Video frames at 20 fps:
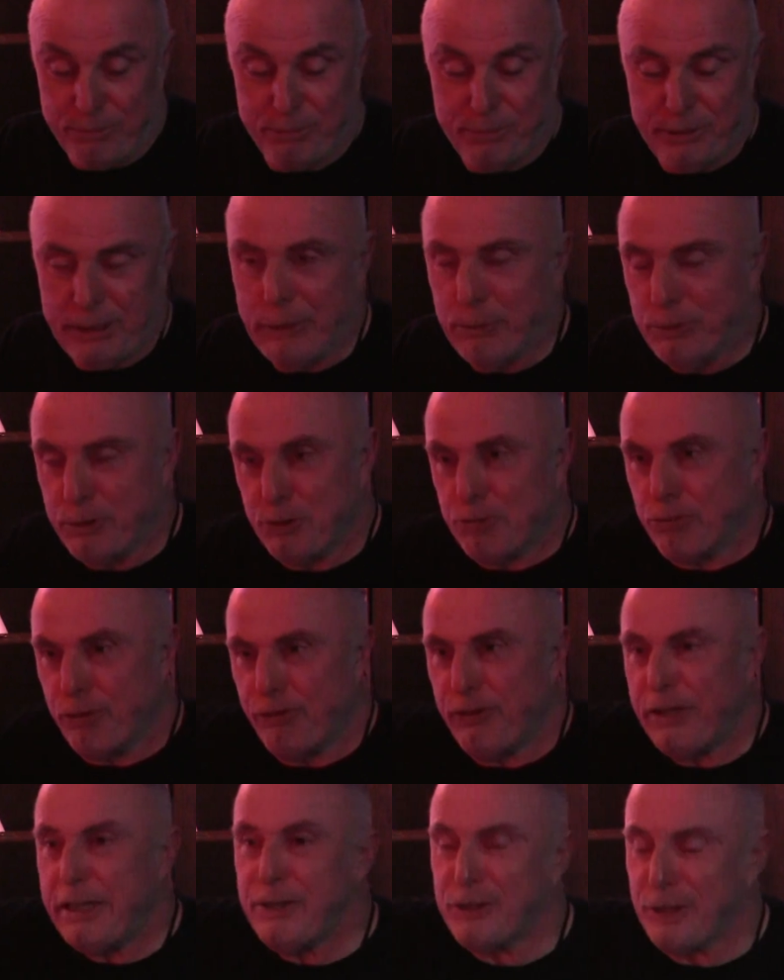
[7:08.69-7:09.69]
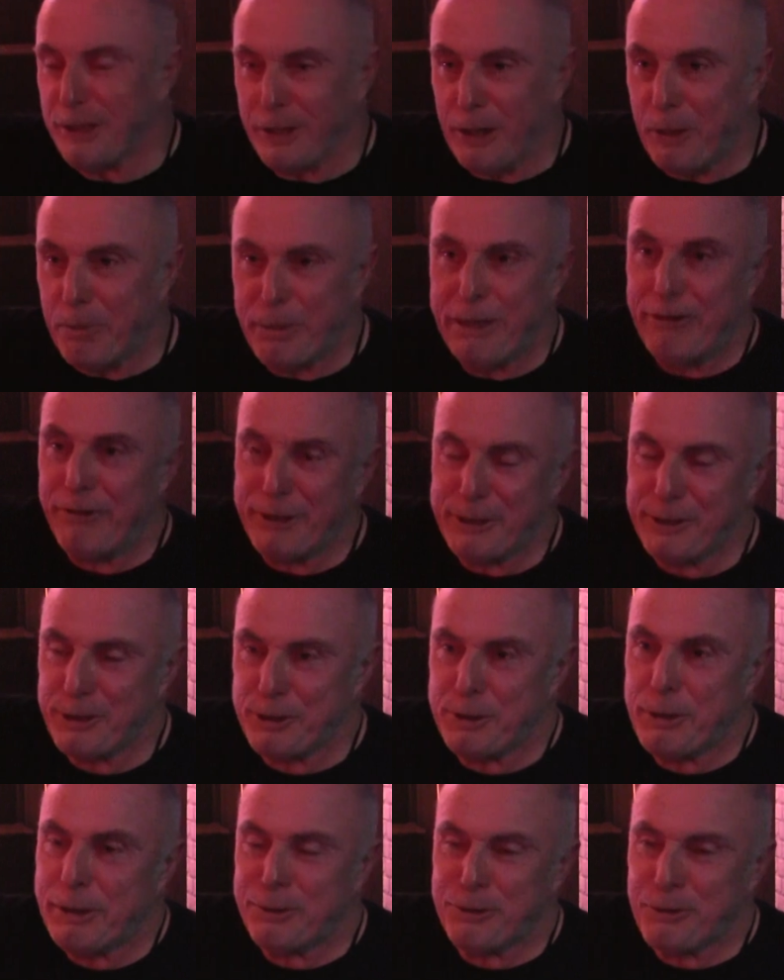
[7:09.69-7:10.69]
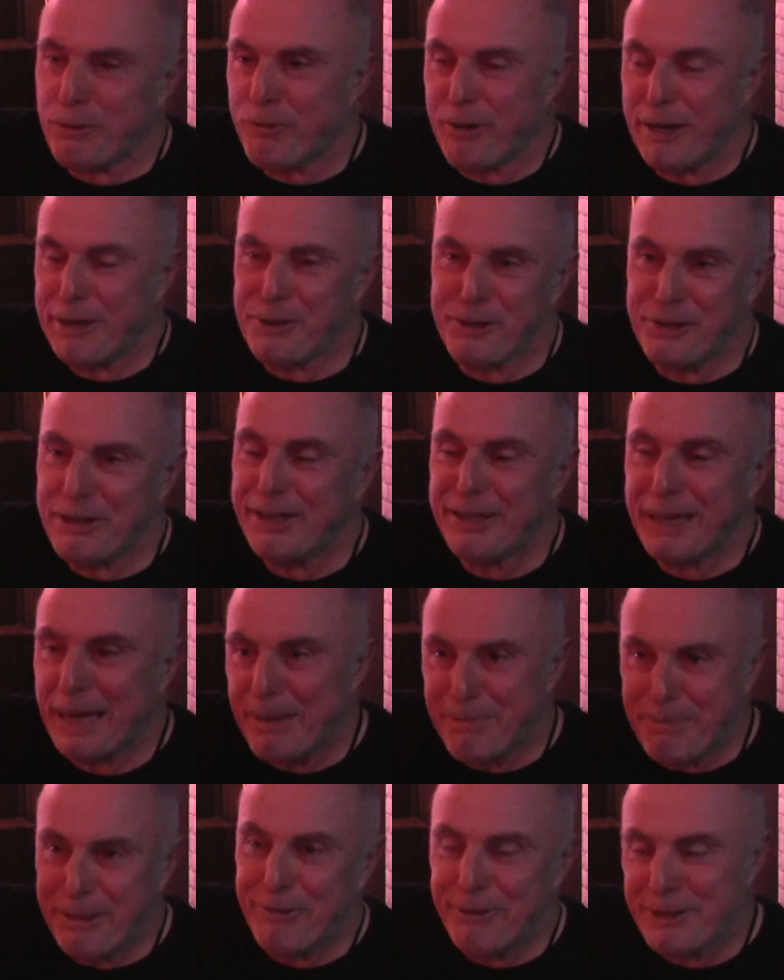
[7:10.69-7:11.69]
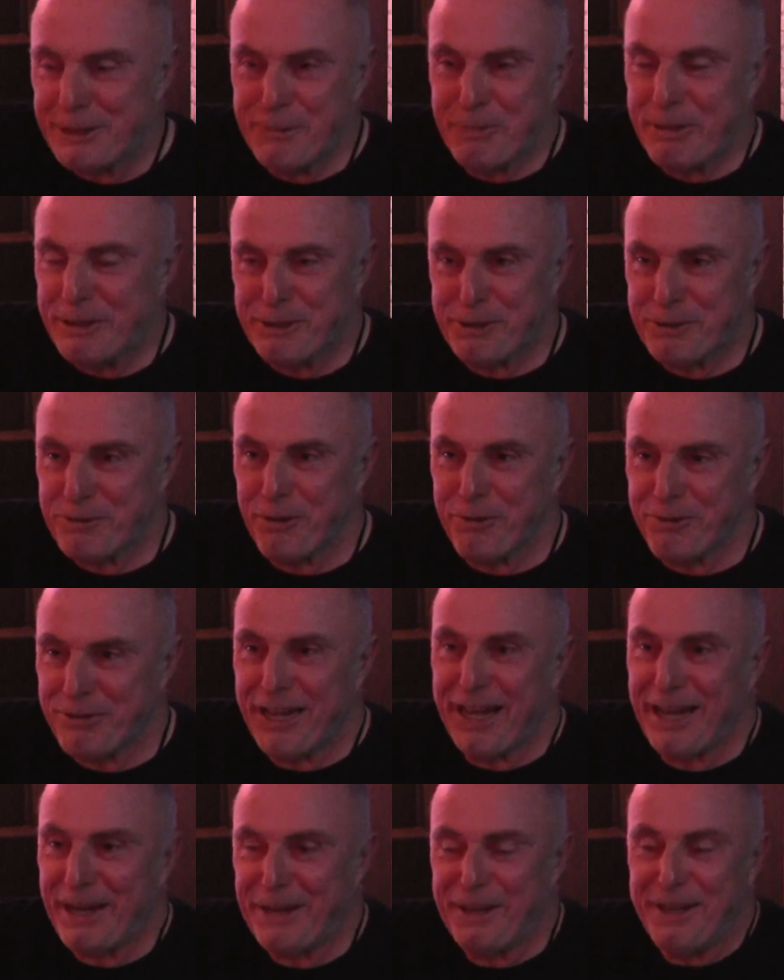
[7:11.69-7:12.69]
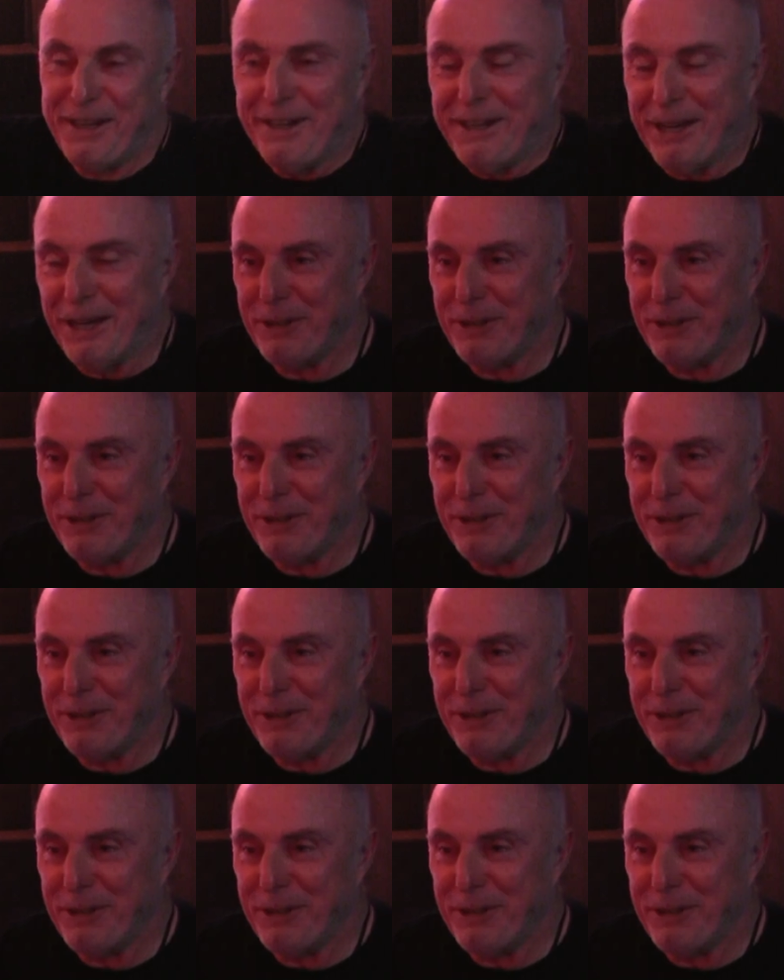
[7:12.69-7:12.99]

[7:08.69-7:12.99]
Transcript: there was graffiti, you know, bury the Spencer's Croft dead cat, bury the Spencer's Croft cat,